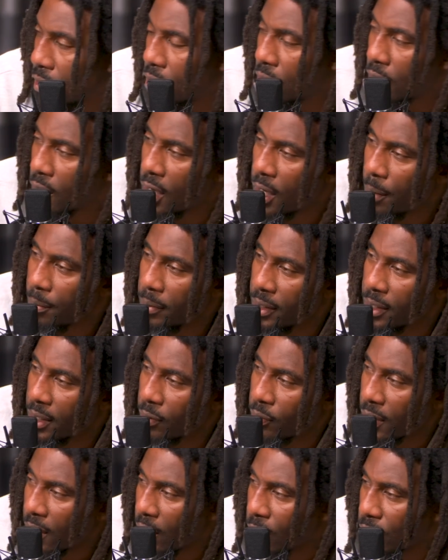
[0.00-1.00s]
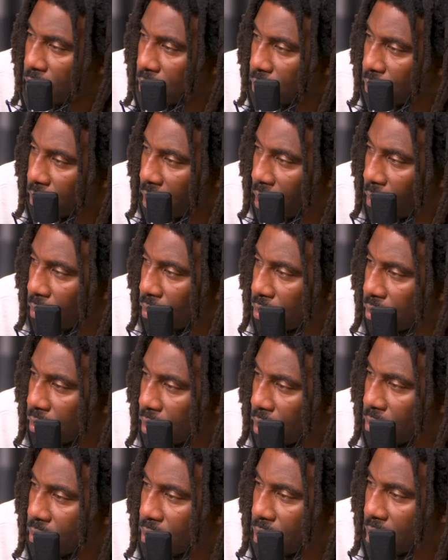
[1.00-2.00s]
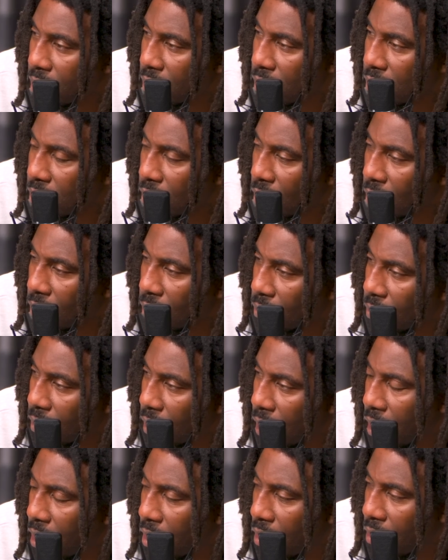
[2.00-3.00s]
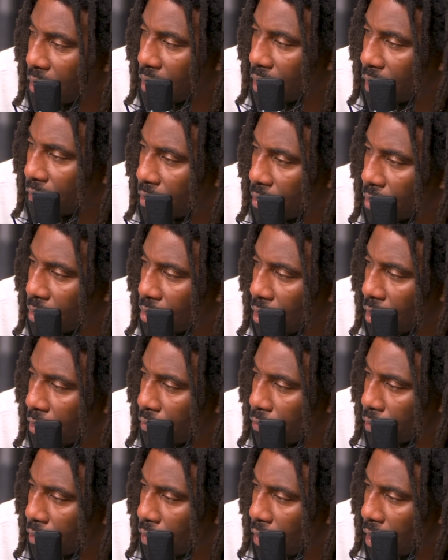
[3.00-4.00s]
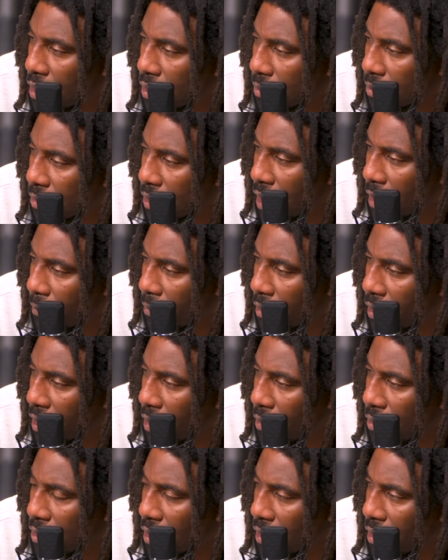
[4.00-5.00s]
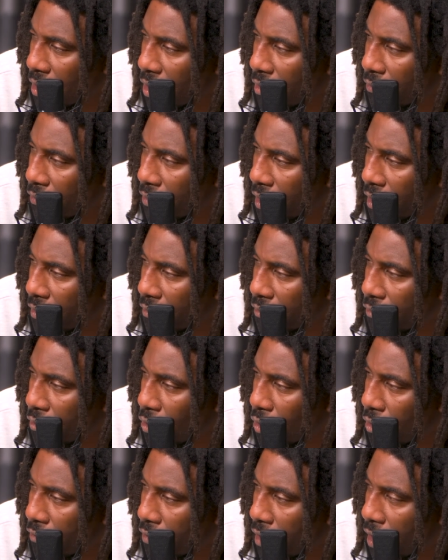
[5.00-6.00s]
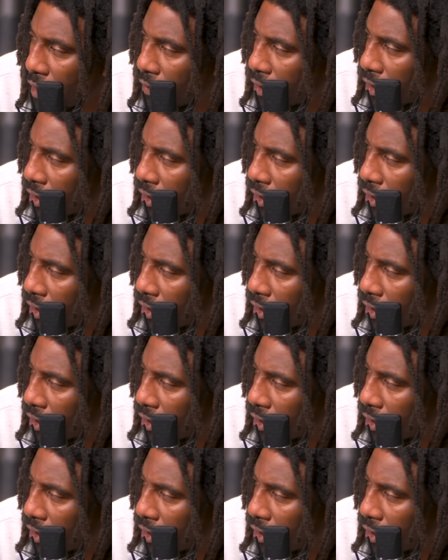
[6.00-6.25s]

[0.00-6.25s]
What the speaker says: No, I mean, when I was 13 or so, I had already lived in New York for quite some time. I was already there for like 4 or 5